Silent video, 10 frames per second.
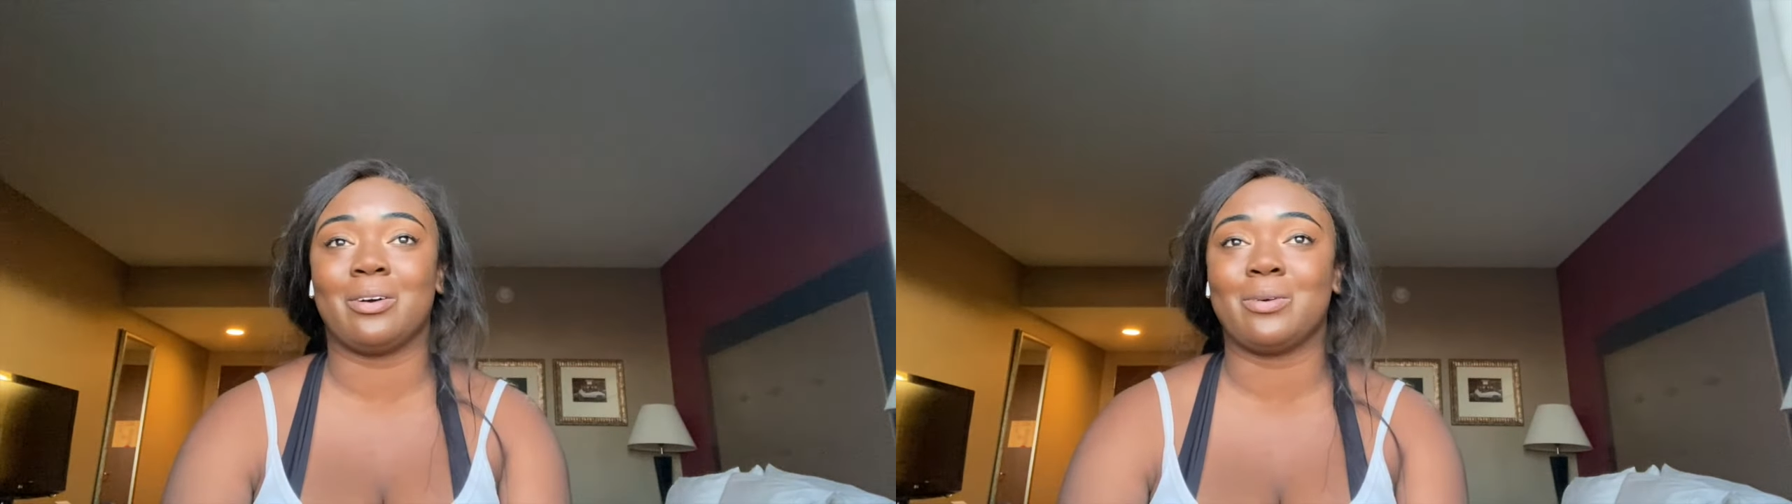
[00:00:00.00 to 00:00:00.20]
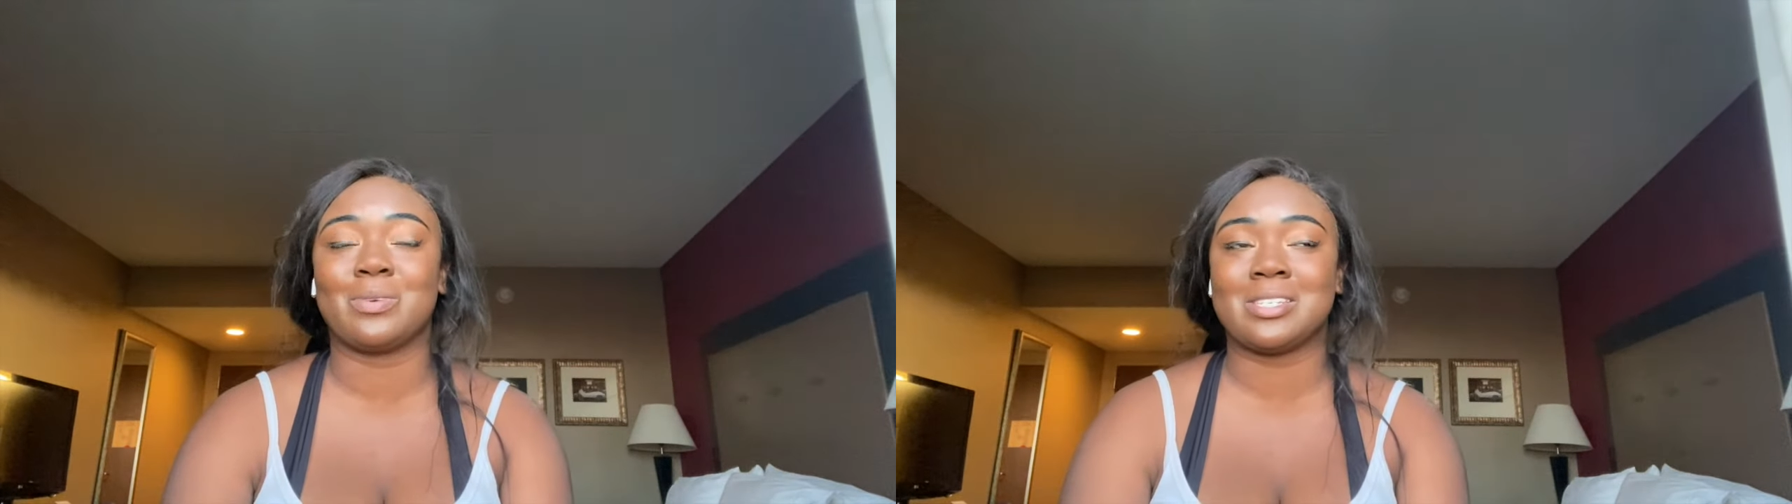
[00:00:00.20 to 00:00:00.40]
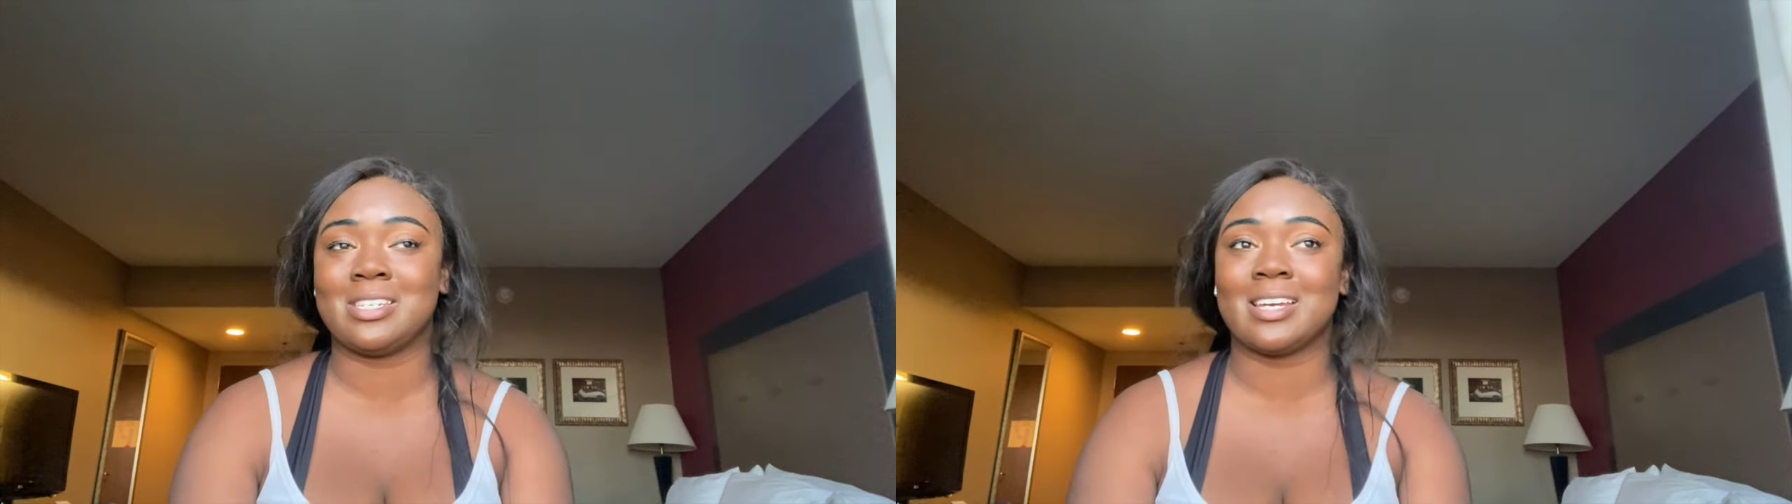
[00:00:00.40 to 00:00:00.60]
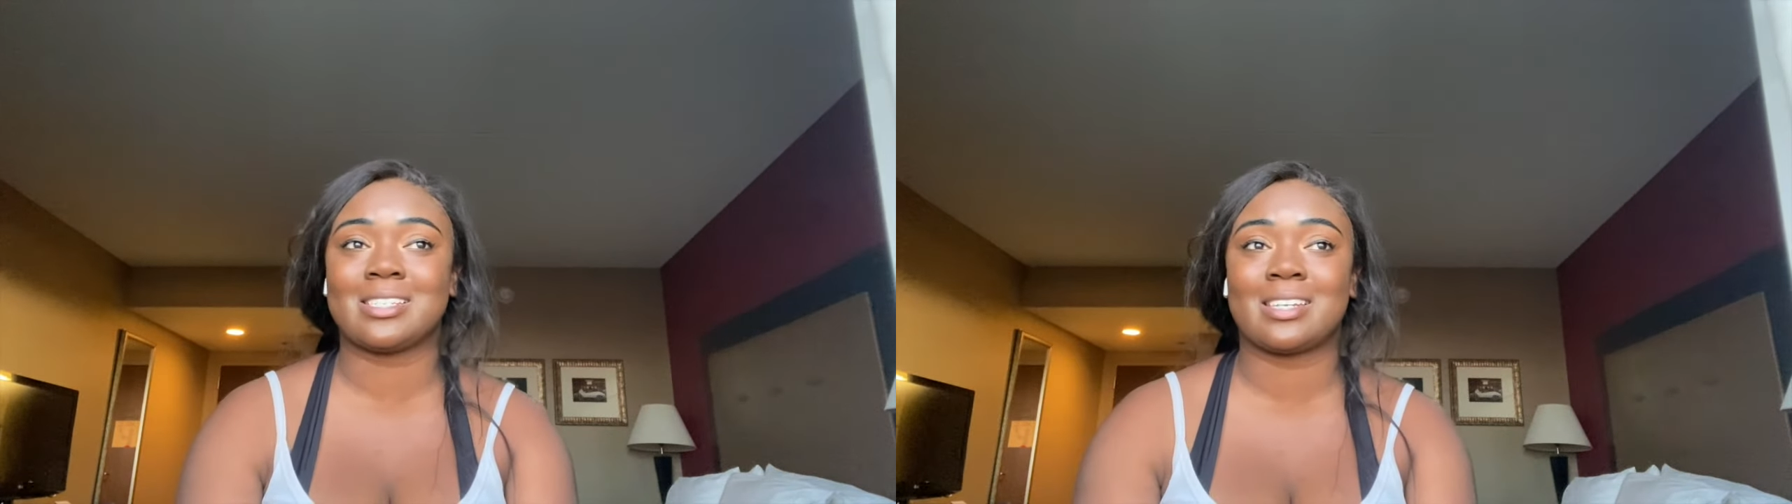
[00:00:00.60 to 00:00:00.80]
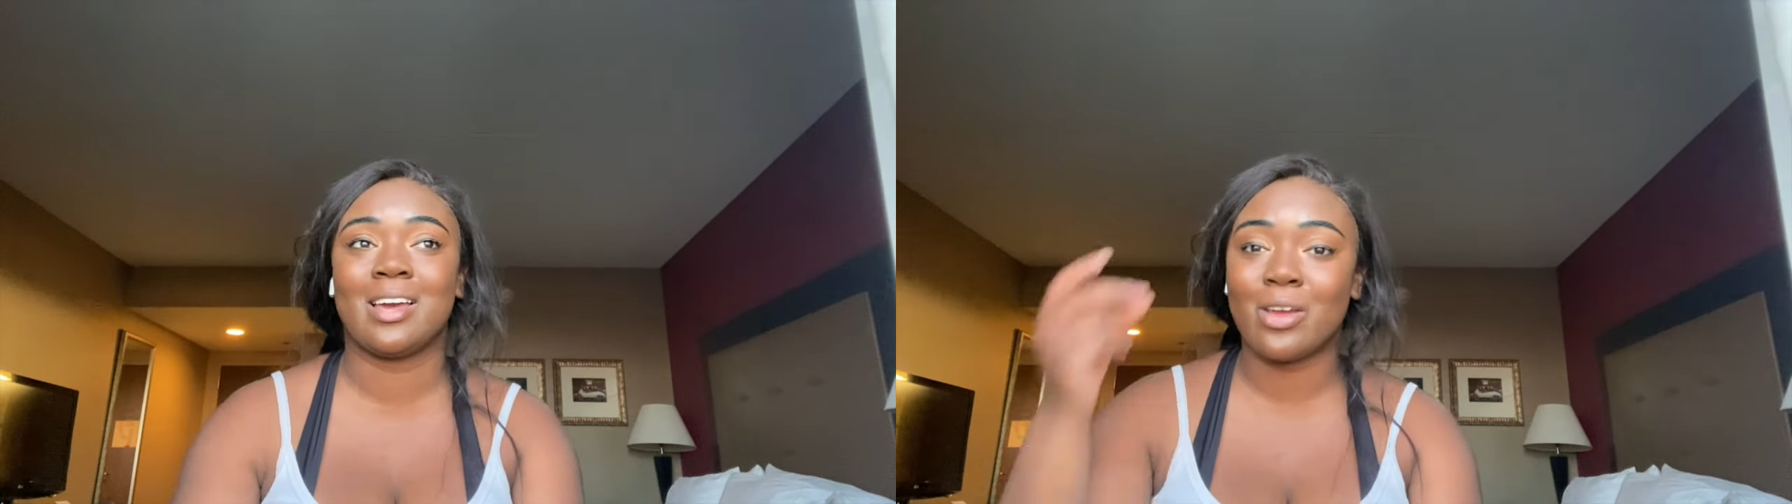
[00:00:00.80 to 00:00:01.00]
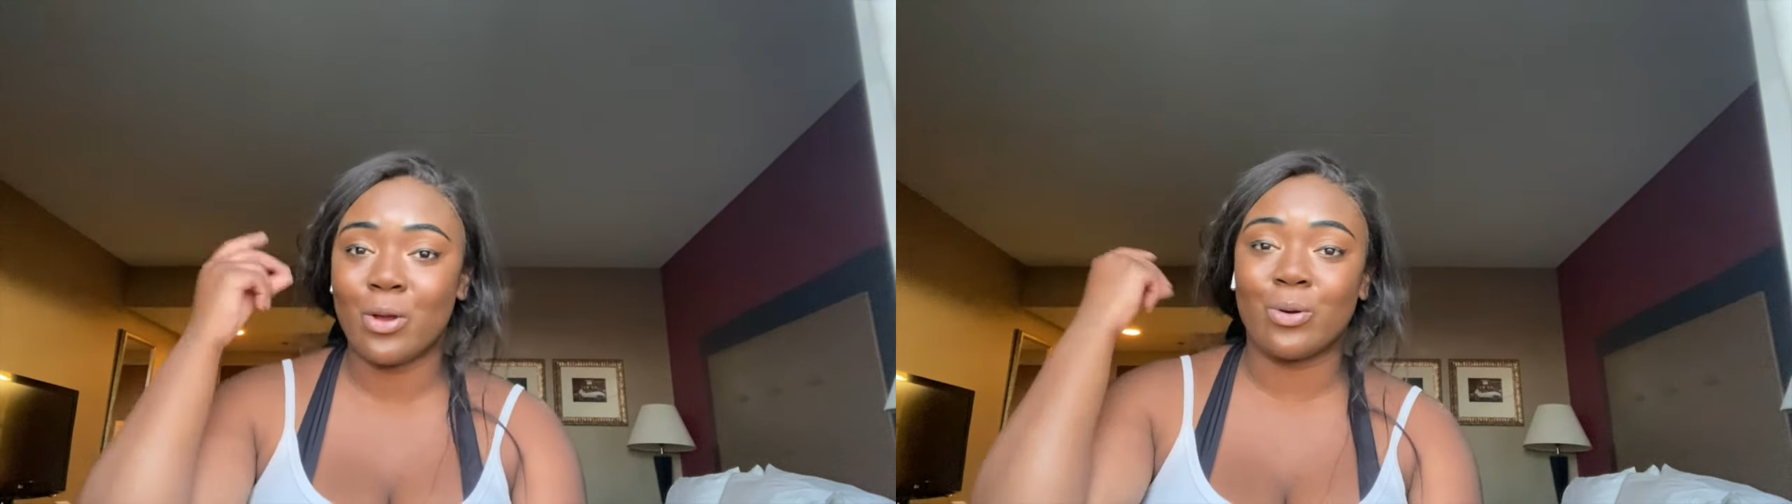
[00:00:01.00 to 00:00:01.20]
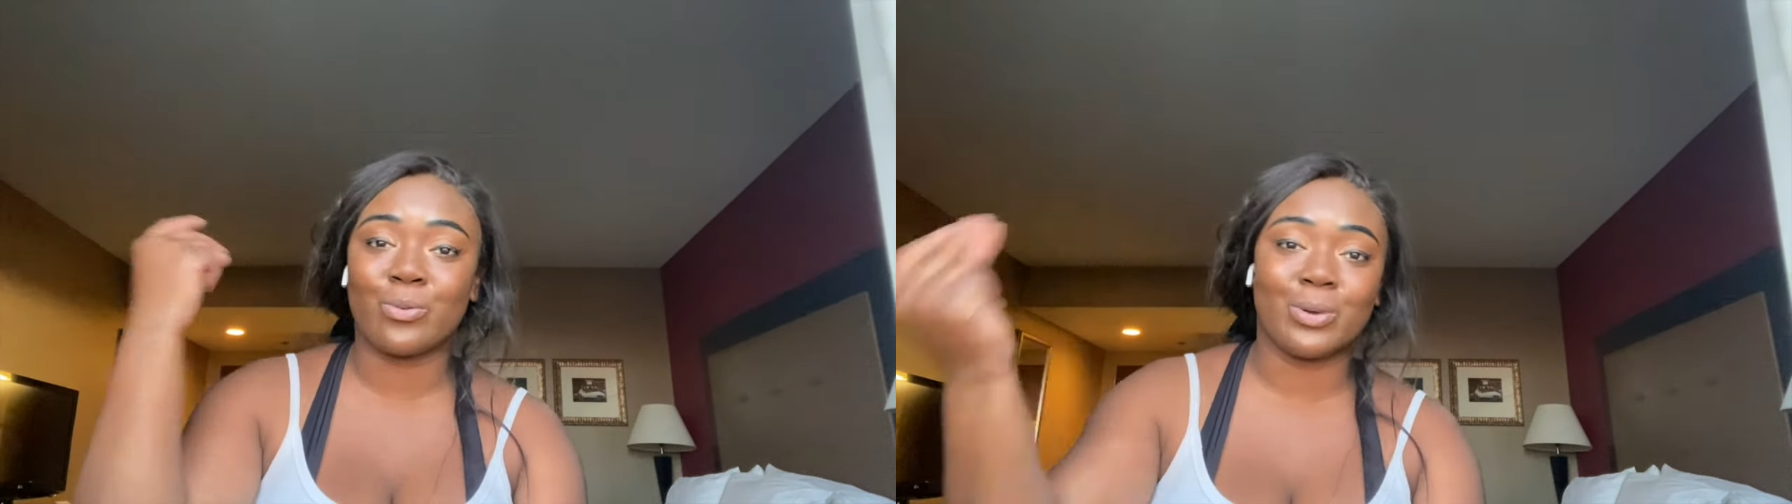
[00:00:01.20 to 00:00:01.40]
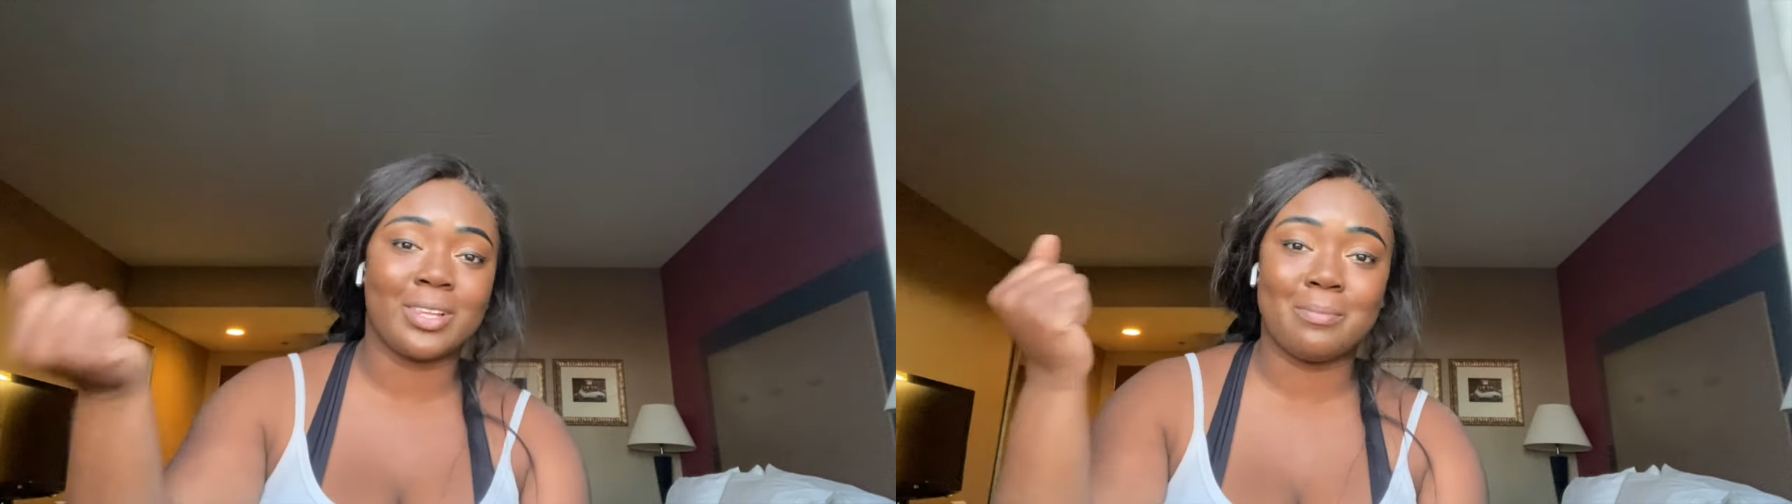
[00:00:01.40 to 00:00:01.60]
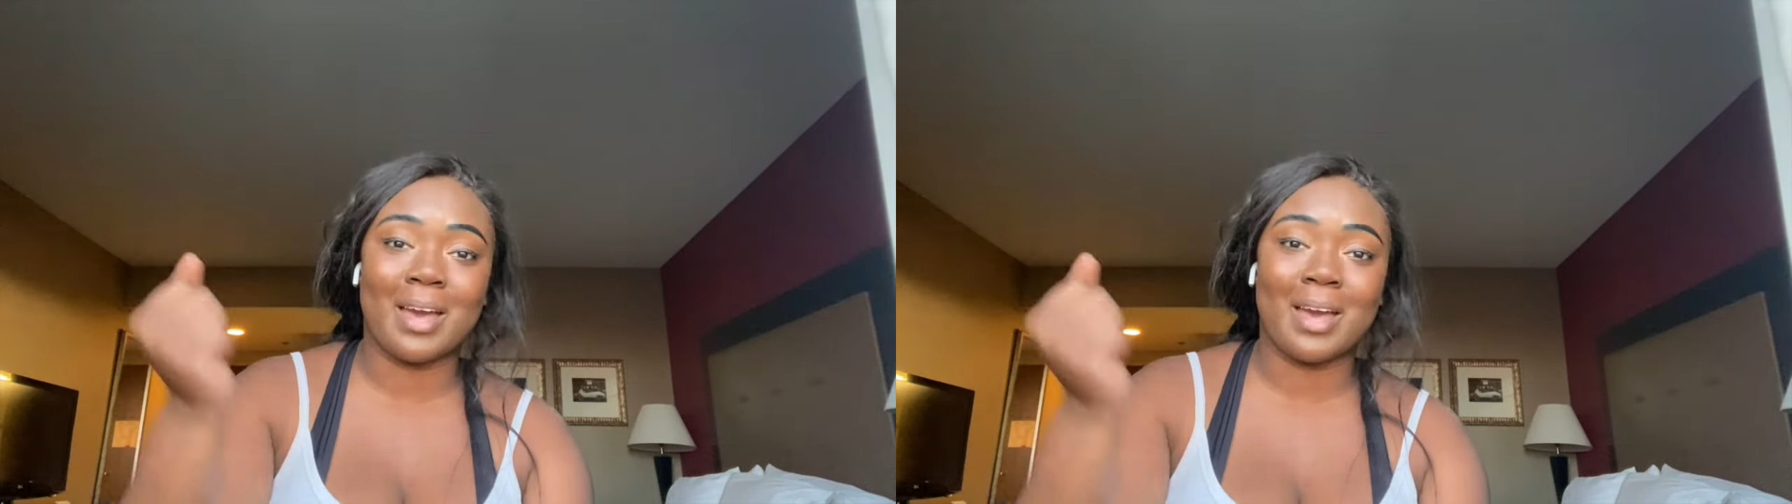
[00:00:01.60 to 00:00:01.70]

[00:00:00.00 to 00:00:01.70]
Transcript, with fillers: It was just really